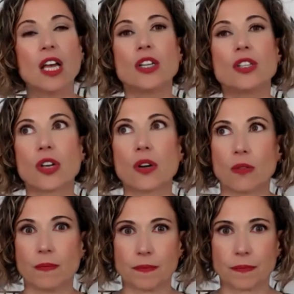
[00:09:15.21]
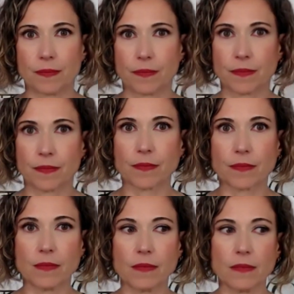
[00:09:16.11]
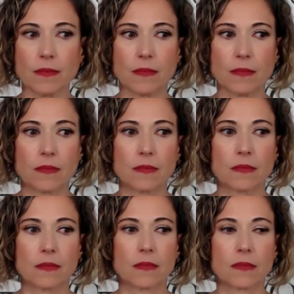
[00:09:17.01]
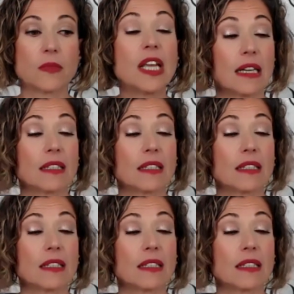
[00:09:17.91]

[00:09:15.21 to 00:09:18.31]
So, do you mean like a variety of plant proteins? If yes.